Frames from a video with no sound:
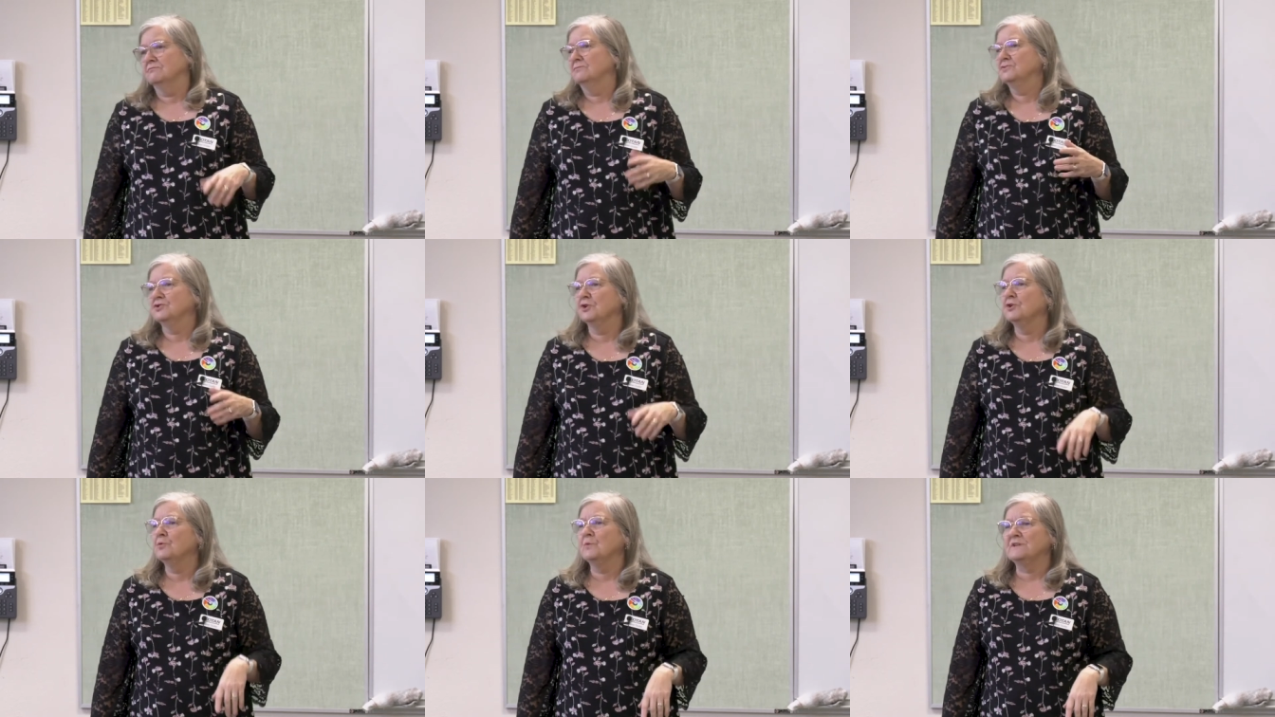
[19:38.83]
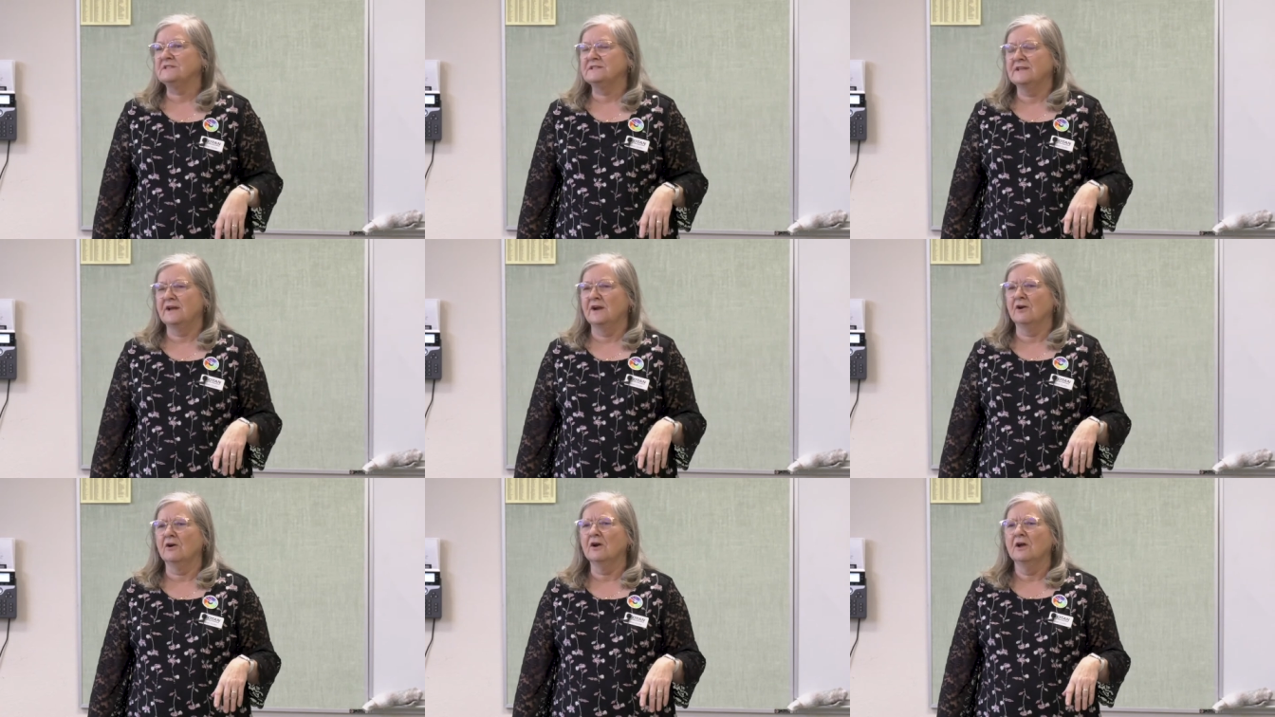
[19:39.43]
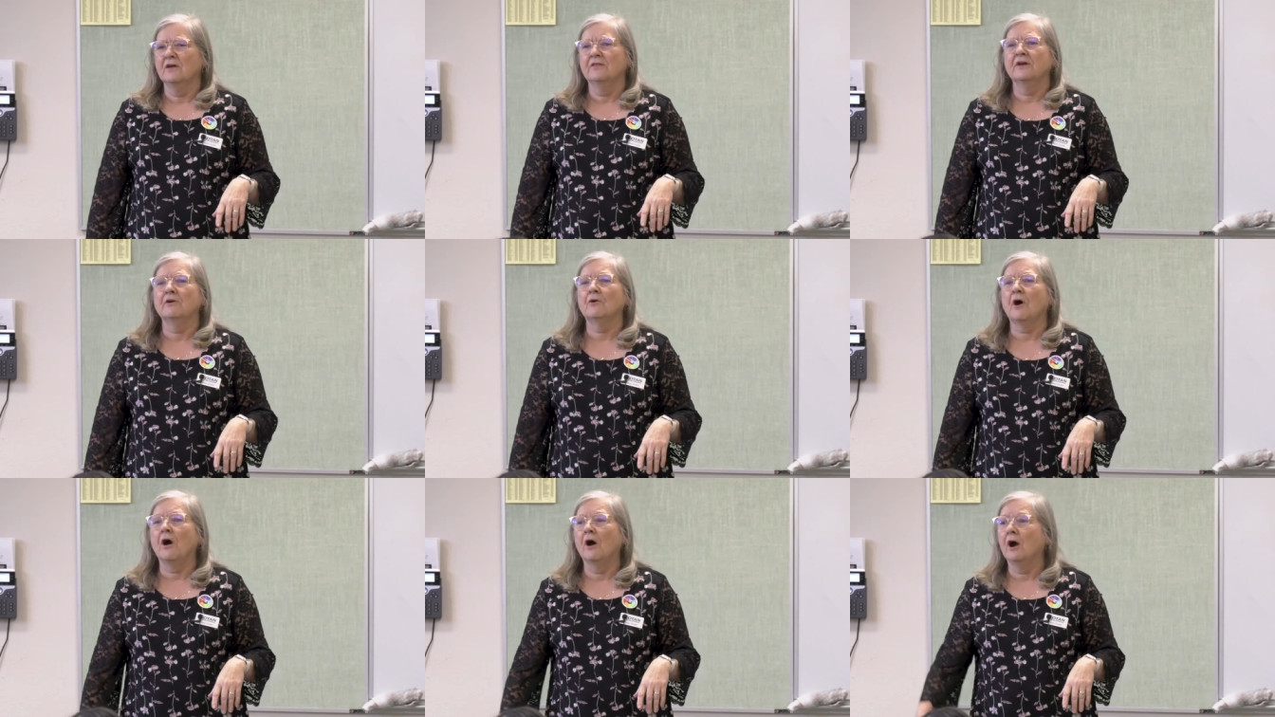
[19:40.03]
show you what's there.
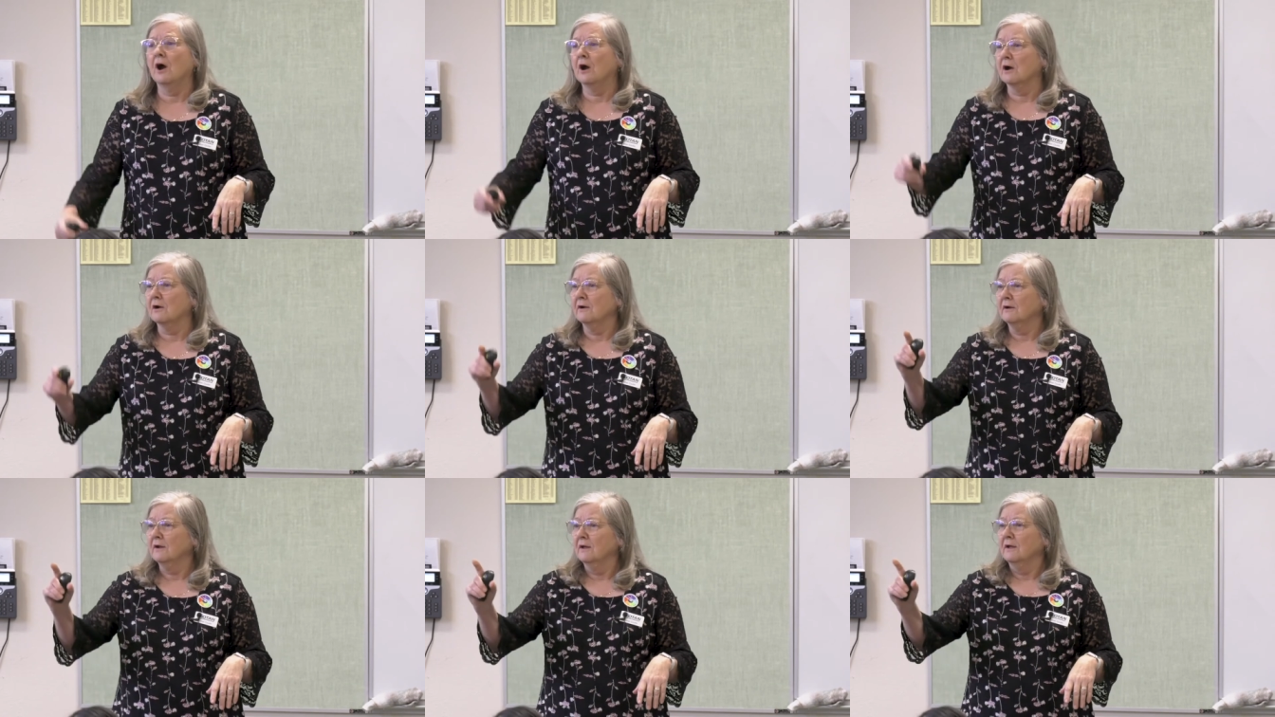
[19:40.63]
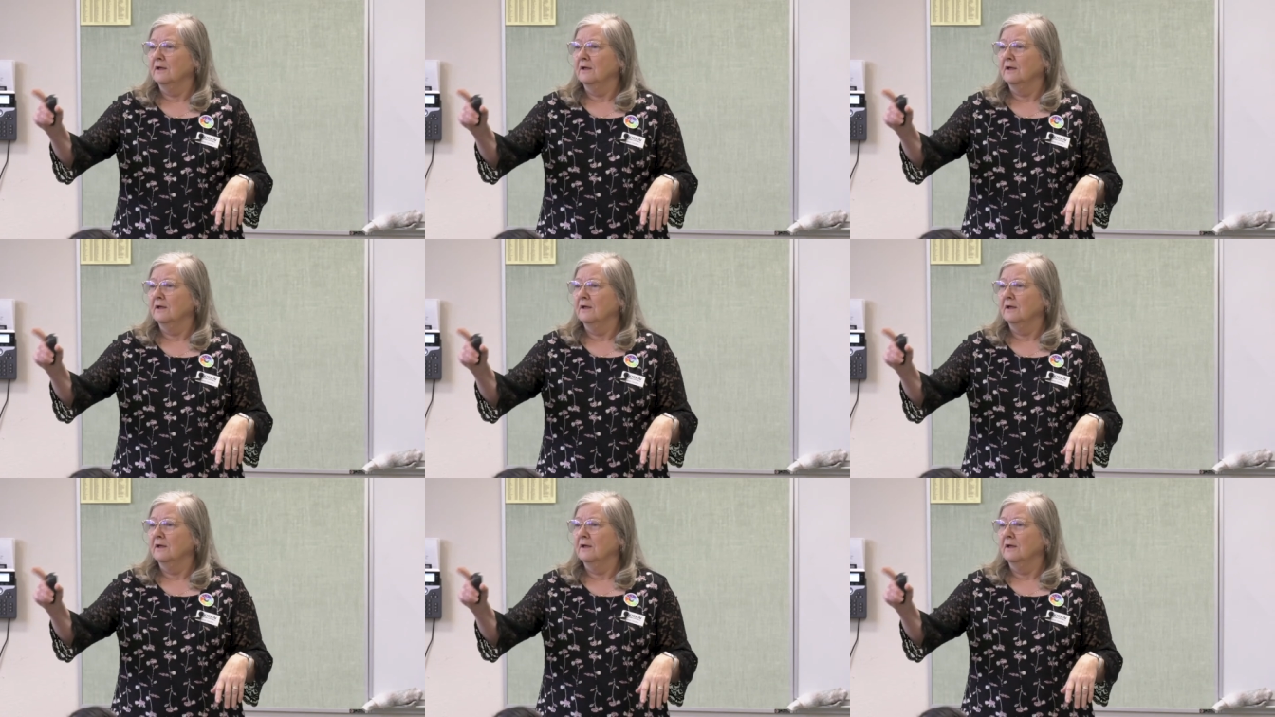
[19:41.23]
There are,